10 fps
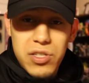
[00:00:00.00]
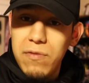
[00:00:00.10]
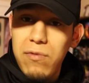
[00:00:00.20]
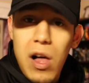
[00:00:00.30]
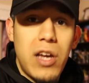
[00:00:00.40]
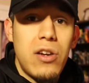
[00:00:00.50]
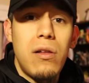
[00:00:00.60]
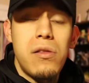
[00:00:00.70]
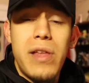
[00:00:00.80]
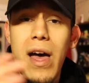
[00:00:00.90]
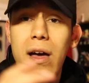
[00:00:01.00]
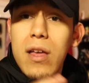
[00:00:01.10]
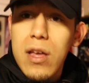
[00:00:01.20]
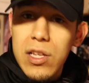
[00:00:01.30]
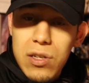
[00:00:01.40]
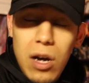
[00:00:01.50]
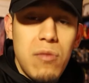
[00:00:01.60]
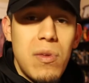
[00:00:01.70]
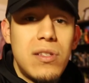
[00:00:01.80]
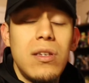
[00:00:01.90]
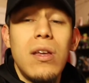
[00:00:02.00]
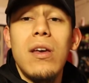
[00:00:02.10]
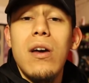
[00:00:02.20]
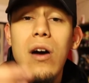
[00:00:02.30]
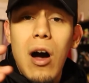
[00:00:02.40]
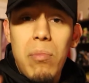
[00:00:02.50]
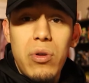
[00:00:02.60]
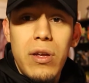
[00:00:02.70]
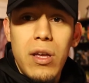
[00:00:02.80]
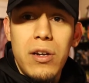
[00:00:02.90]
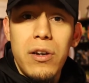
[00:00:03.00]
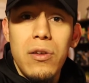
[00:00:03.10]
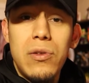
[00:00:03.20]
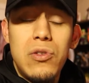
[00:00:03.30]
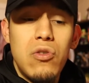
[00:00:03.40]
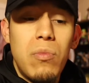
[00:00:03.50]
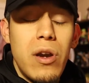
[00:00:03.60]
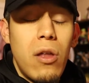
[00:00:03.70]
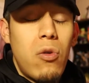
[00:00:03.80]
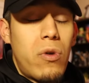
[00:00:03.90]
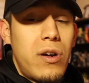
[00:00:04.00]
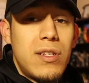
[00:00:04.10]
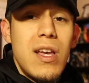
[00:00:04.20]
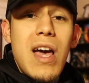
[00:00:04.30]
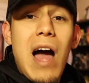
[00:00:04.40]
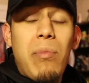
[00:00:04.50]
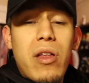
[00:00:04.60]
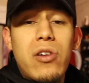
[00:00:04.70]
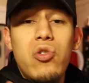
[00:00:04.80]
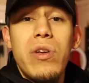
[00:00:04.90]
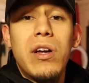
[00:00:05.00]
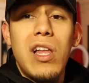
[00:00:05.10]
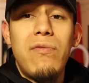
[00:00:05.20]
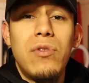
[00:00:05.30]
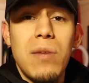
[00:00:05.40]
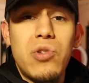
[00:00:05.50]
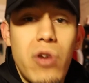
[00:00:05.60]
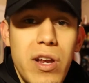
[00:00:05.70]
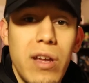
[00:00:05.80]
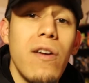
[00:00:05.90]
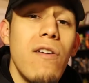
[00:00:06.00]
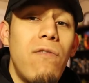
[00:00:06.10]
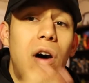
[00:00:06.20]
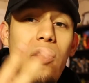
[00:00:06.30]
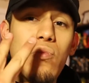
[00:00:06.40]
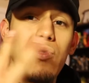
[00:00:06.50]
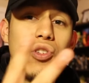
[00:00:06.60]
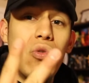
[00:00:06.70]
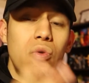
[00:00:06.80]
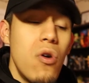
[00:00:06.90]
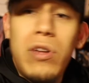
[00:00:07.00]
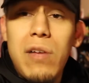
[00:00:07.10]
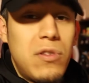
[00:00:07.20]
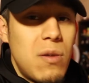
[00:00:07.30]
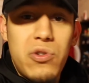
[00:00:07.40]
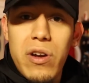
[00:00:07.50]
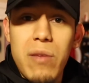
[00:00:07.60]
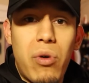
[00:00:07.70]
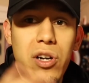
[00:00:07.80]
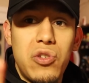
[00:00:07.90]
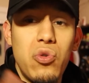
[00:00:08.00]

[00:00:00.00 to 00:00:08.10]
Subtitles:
just vlogging all of that, documenting it, uploading it here to YouTube. In other words, I plan on doing a Leveled Up Shredding Volume 2 or Leveled Up Shredding Part